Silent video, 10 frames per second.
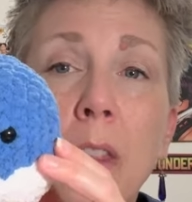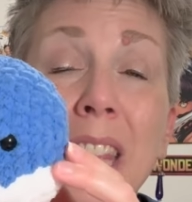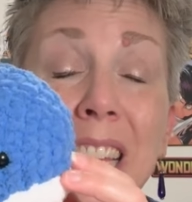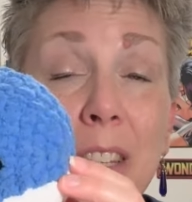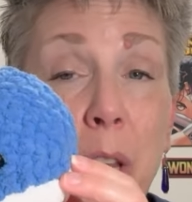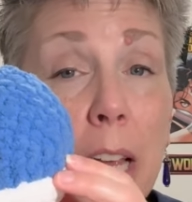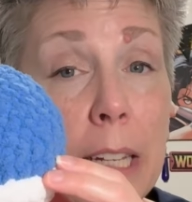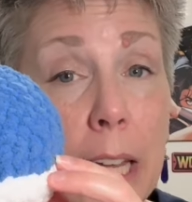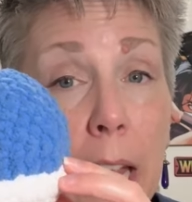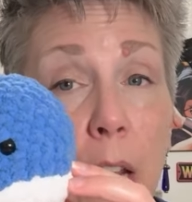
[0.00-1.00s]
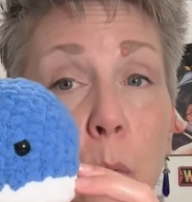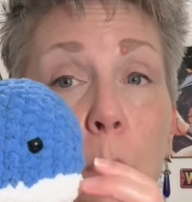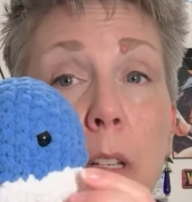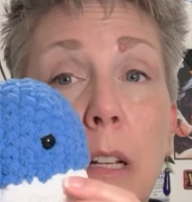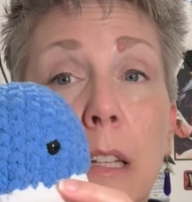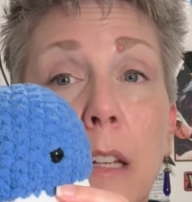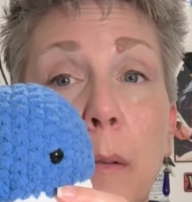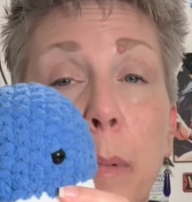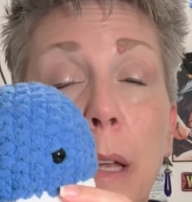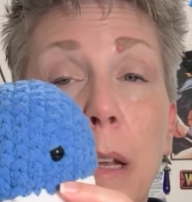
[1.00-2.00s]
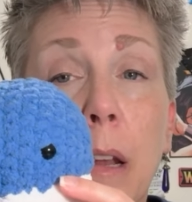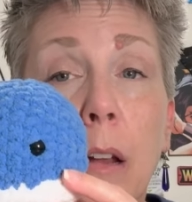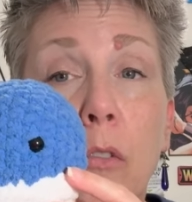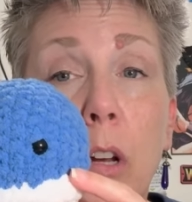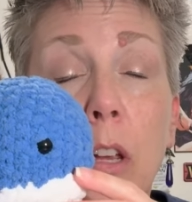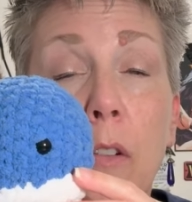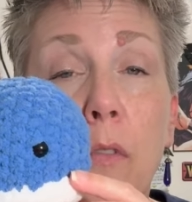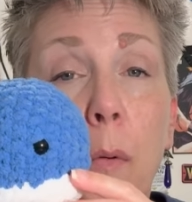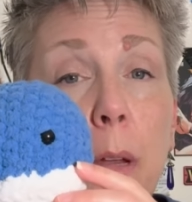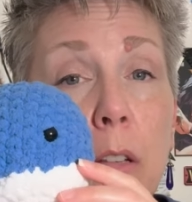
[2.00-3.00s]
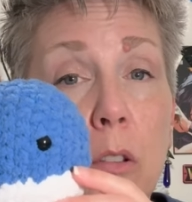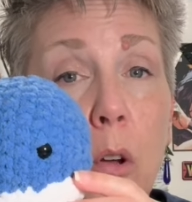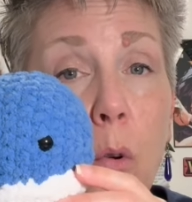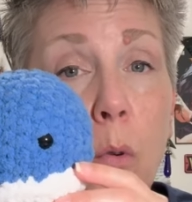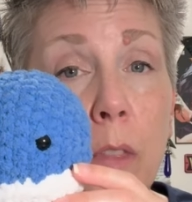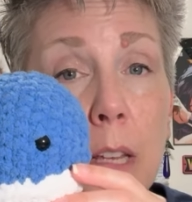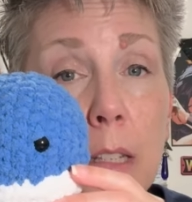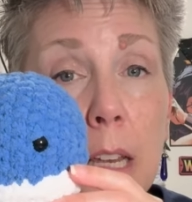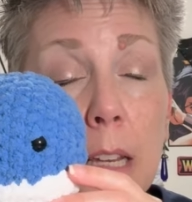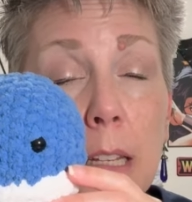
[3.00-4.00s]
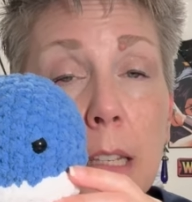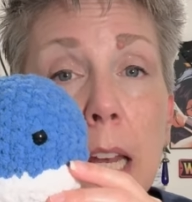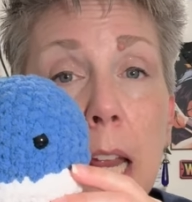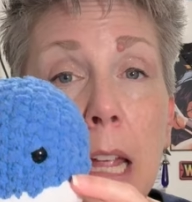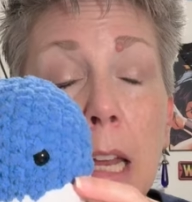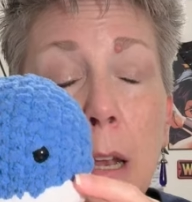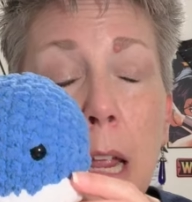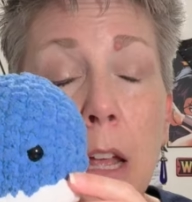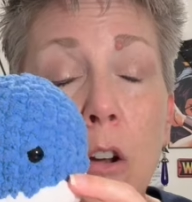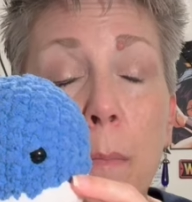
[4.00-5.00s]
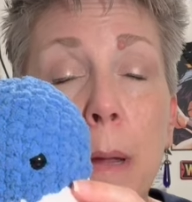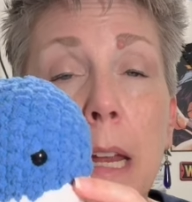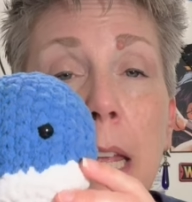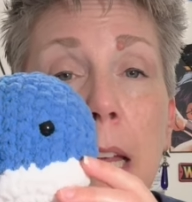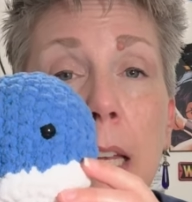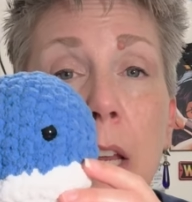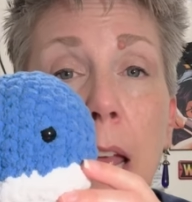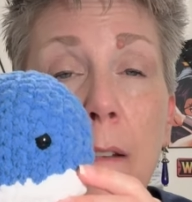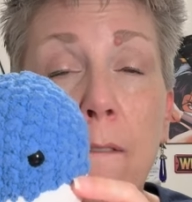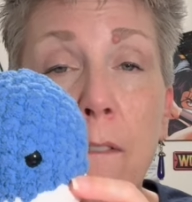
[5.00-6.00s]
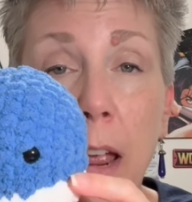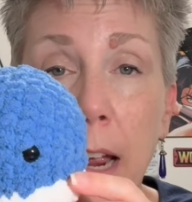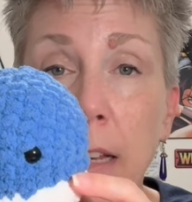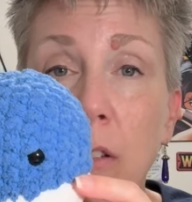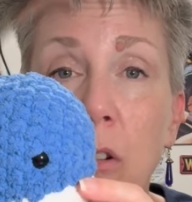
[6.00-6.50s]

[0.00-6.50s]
This again was a little bit trickier for me, so this is an intermediate advanced.